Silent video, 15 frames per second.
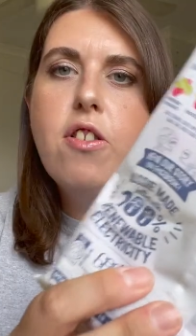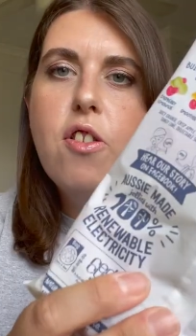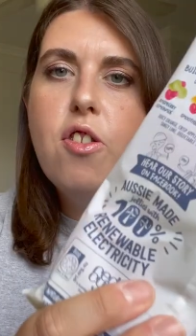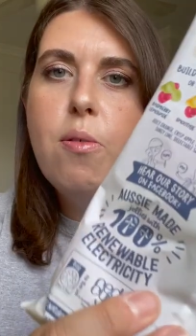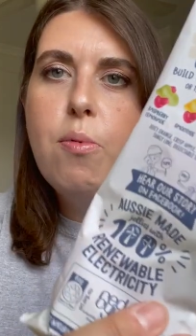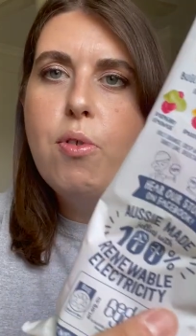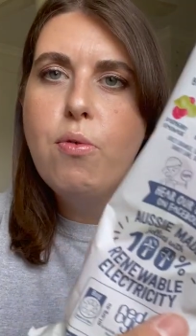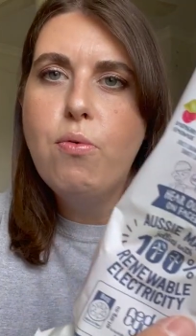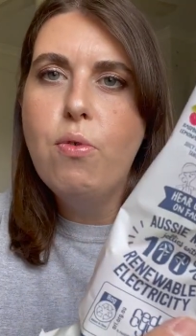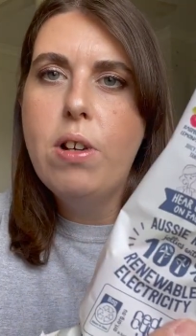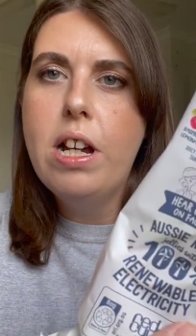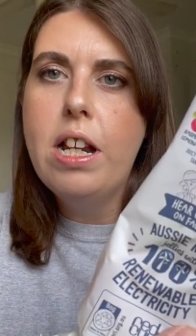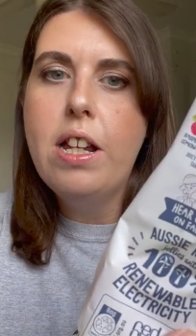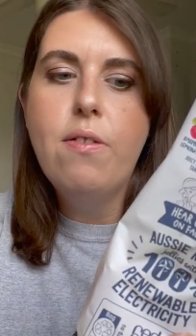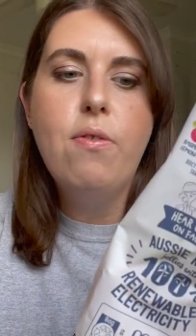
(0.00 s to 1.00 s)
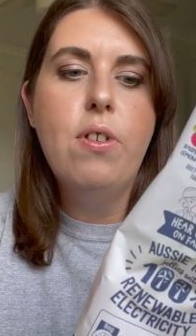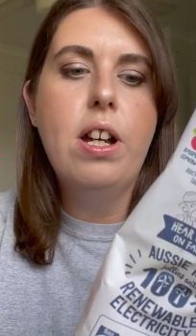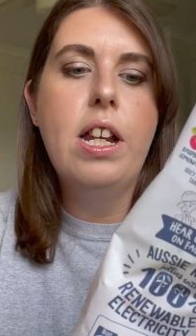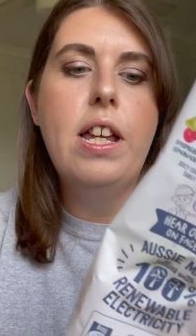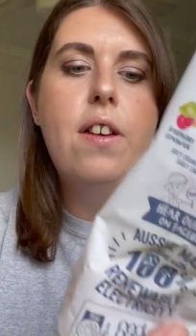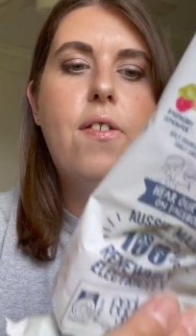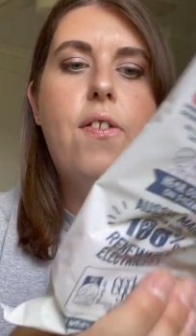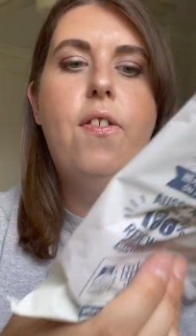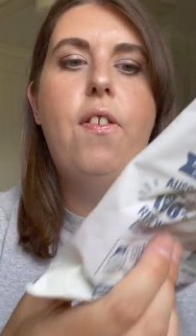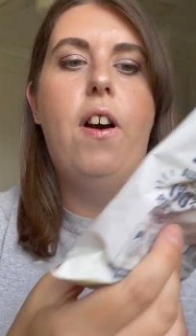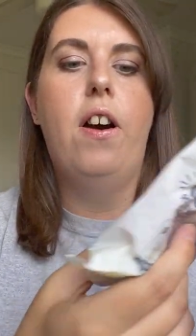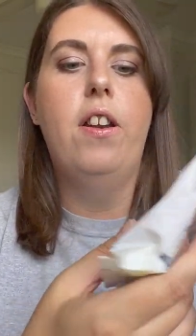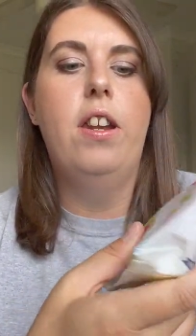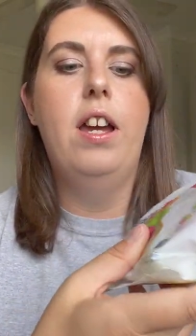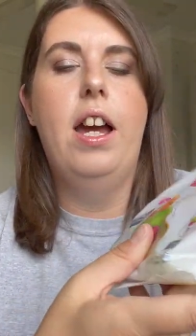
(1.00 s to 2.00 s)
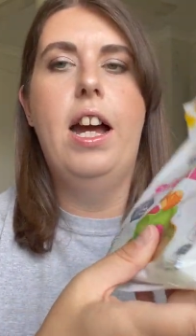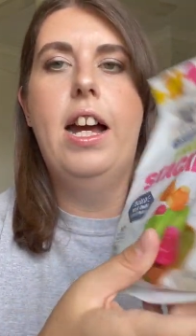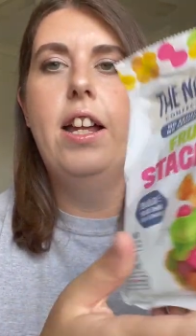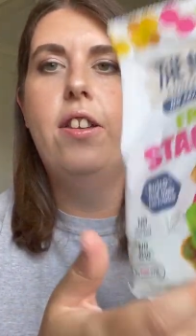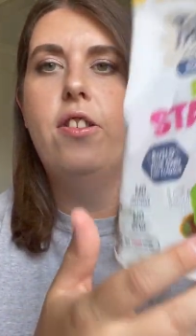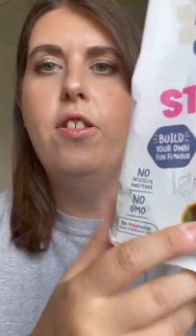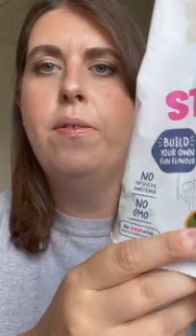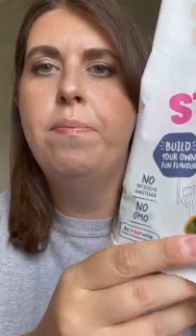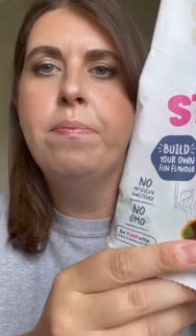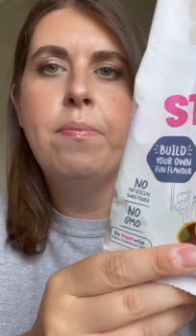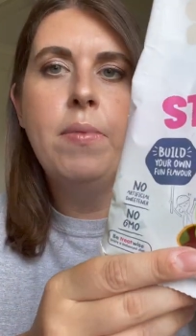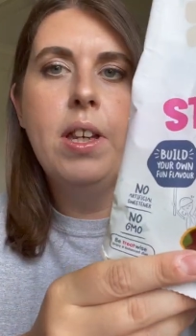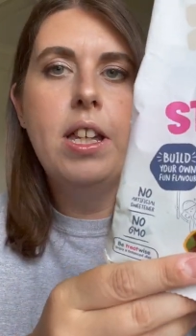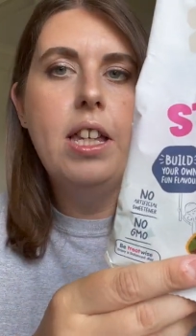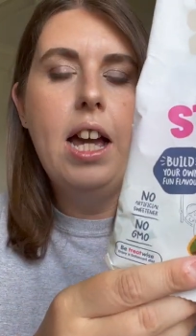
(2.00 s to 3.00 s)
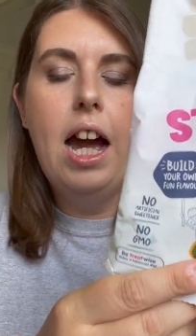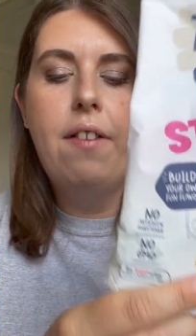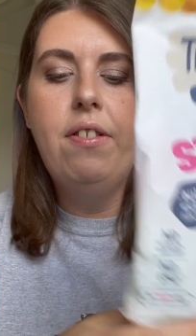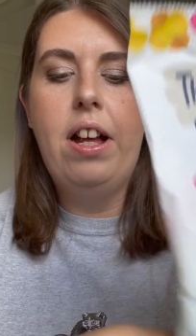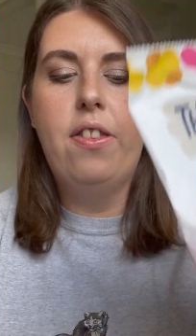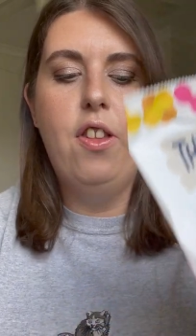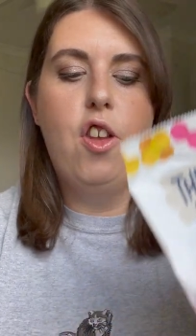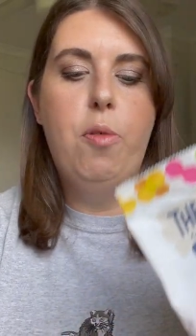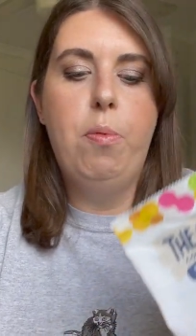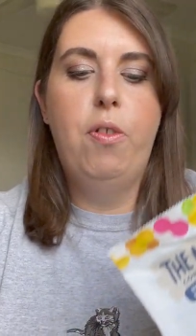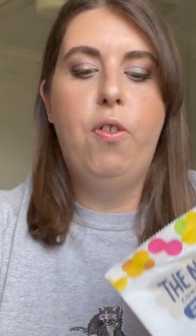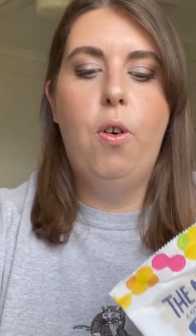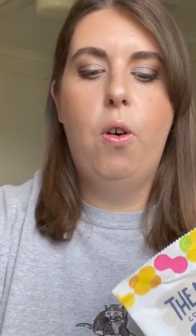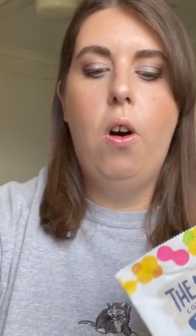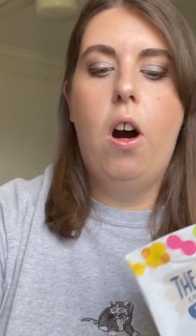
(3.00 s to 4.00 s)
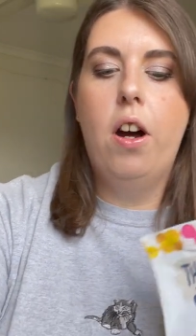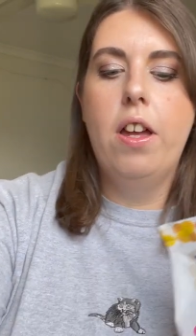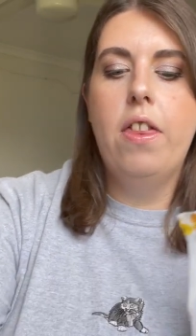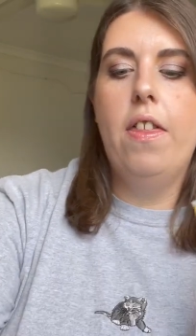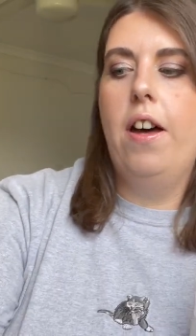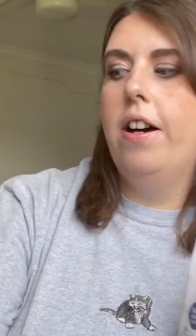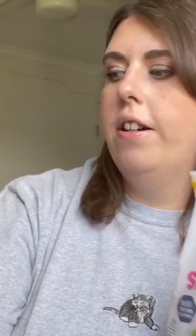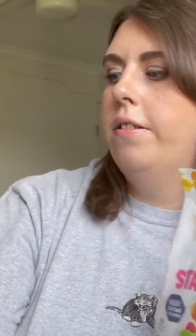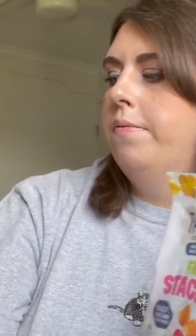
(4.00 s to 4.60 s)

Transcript: This seems really fun, and yeah, I haven't had those before either.